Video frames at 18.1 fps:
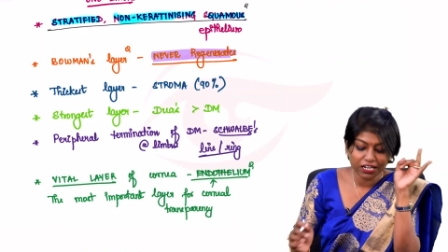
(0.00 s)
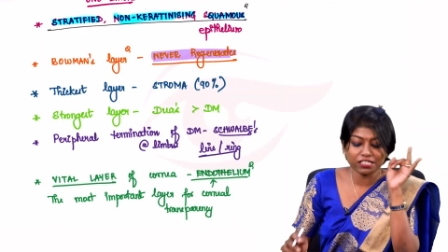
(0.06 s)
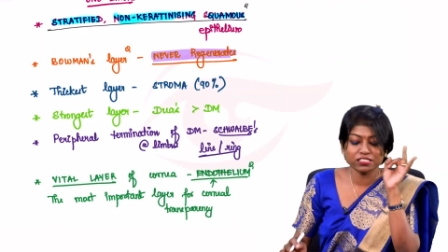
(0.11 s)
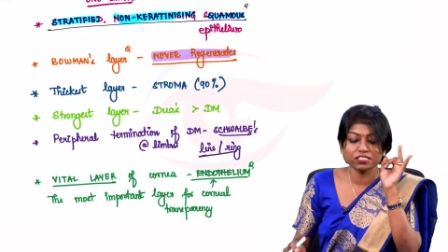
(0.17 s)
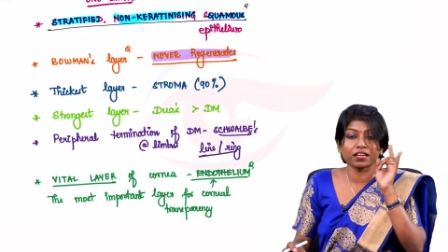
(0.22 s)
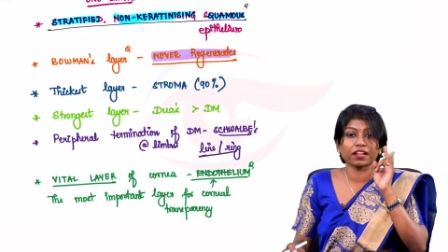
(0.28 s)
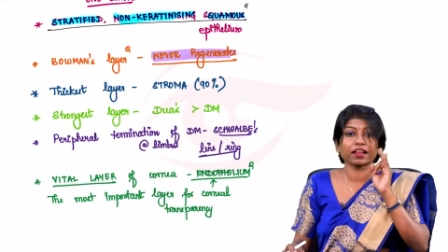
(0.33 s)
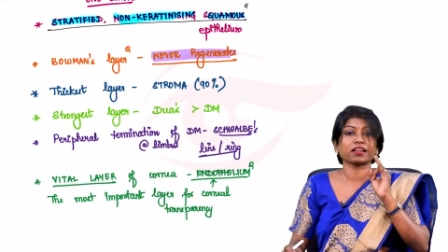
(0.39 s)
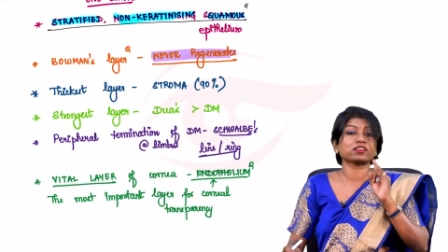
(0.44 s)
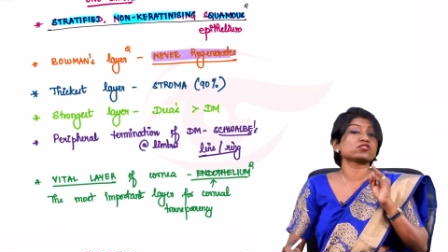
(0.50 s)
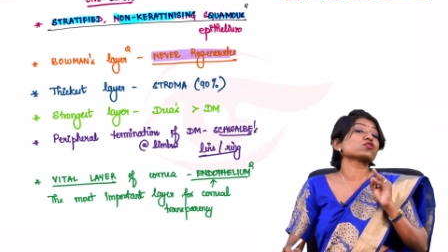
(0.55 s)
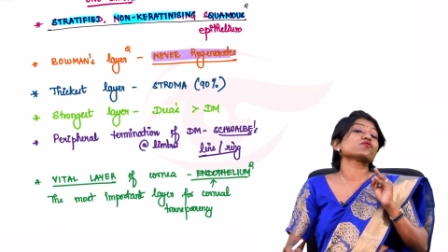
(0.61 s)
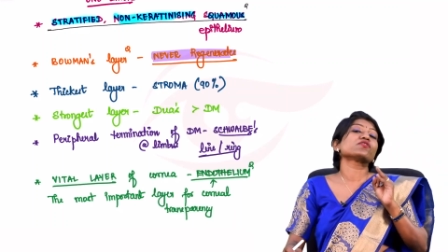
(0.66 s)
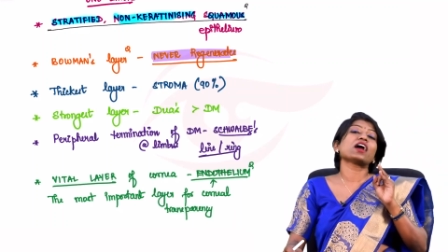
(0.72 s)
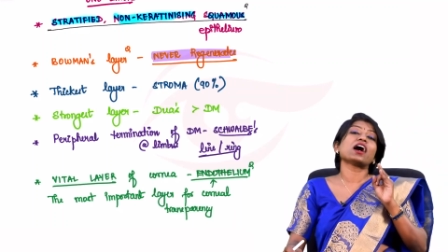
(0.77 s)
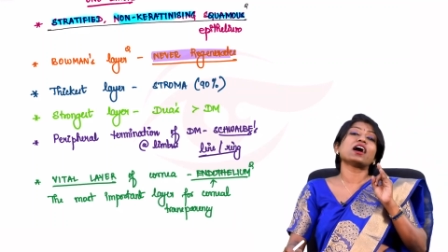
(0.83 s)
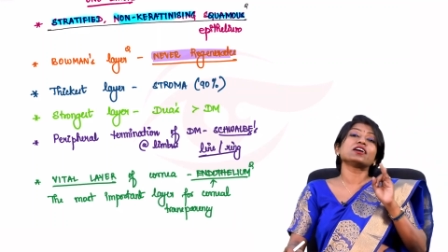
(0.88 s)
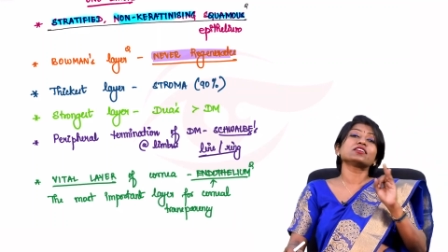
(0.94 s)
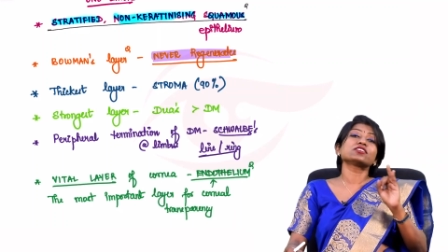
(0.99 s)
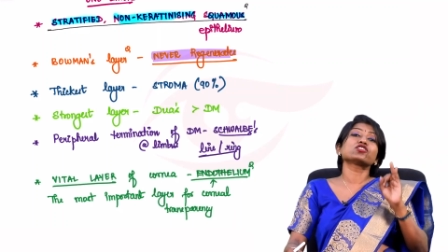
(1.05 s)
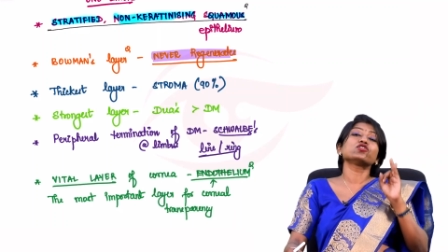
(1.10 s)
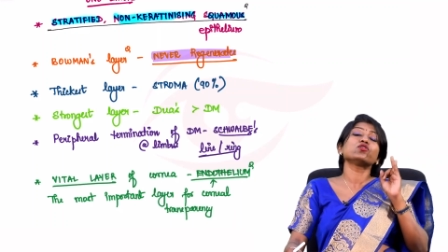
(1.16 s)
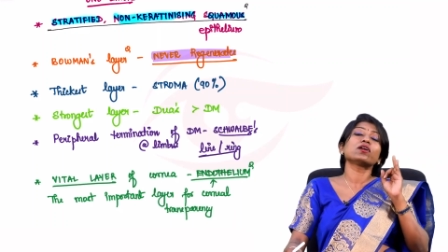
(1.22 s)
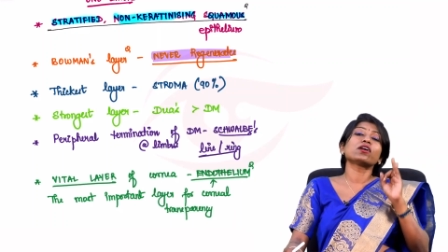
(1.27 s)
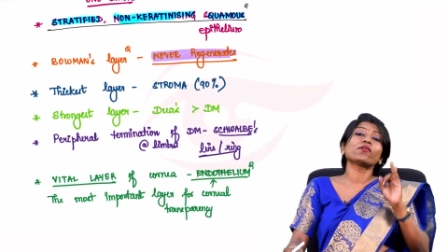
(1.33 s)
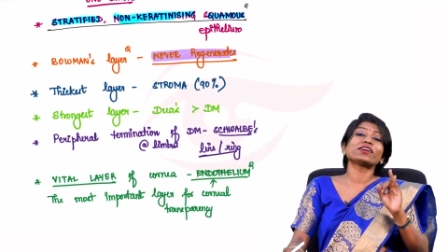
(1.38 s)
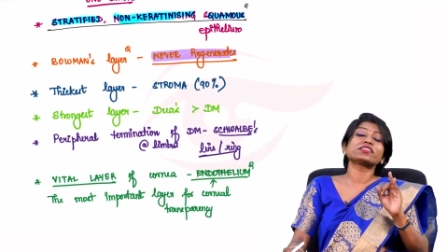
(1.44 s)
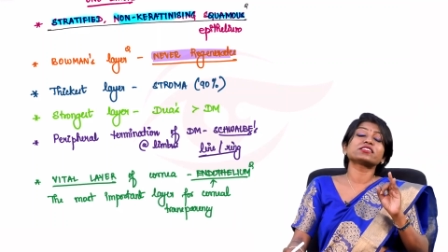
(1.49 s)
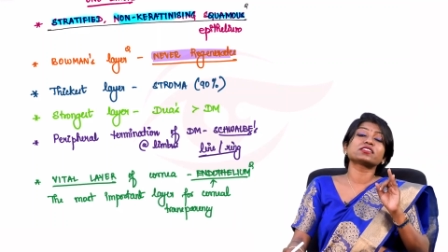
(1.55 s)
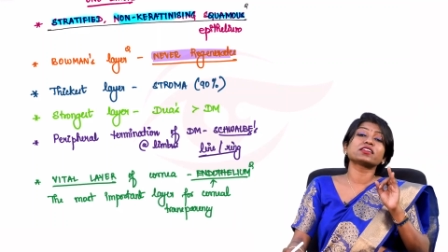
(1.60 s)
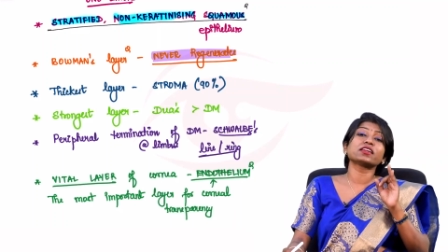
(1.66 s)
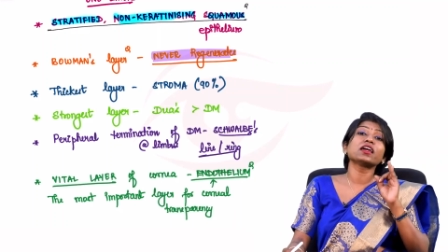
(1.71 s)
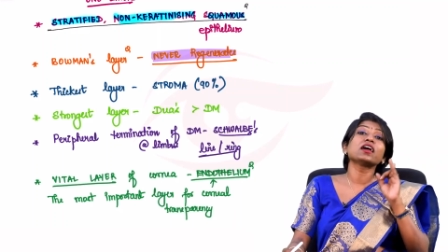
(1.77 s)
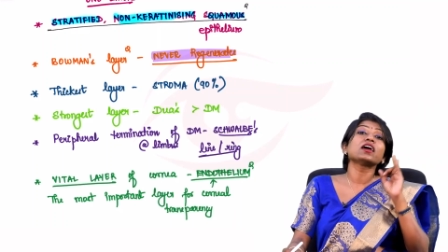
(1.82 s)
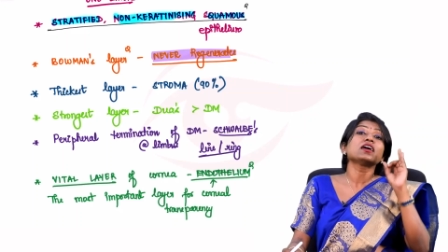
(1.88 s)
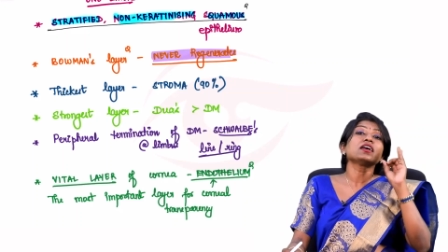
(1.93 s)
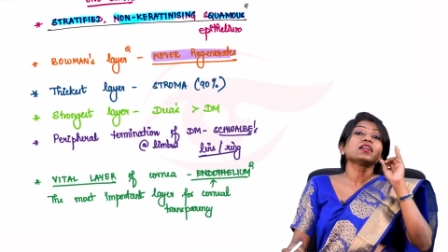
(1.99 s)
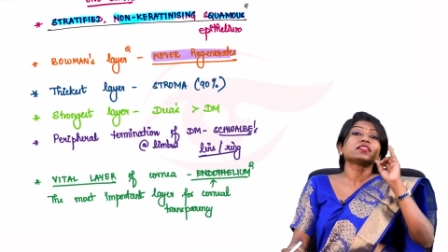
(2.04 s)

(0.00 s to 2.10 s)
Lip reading: regenerates. So they ask you a question.